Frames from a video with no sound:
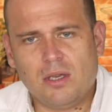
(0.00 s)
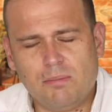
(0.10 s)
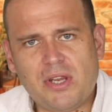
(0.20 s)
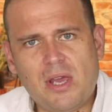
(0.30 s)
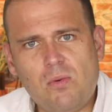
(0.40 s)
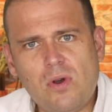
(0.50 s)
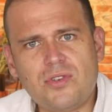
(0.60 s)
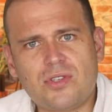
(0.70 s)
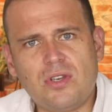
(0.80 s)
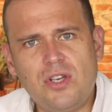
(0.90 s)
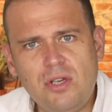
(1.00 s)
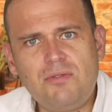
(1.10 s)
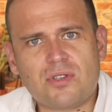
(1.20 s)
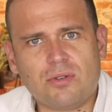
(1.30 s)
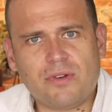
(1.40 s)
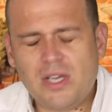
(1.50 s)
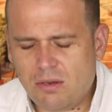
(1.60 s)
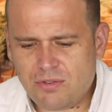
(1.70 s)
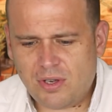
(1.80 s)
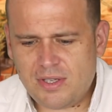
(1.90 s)
But there was a news story,
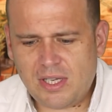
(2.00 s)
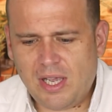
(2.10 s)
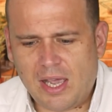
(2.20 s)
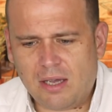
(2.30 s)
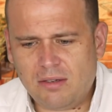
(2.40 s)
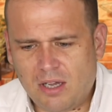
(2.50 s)
I'll try and dig it out,